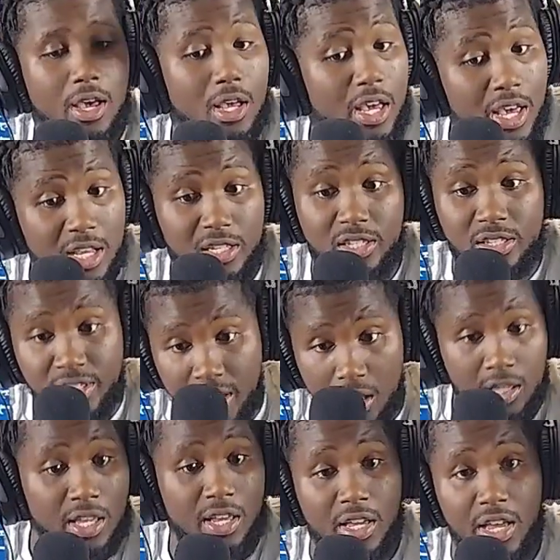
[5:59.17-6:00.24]
His
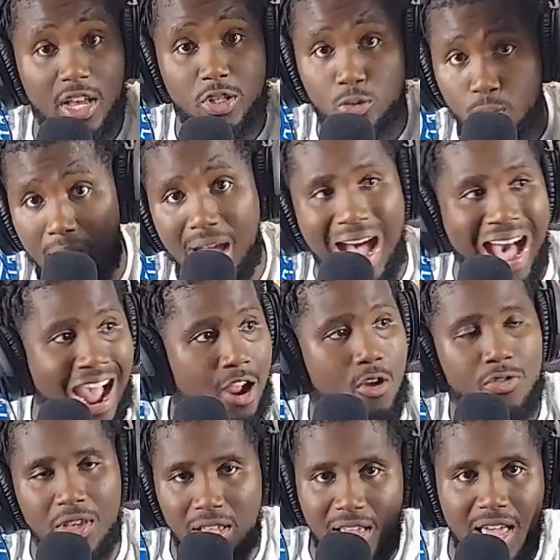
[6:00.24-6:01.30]
ceiling is way higher
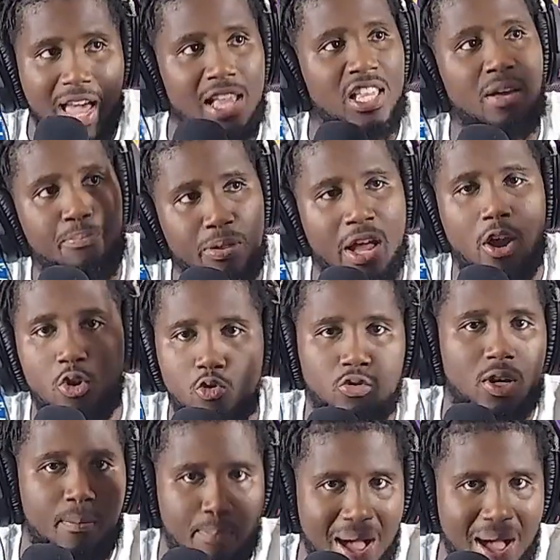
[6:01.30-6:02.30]
than any player you can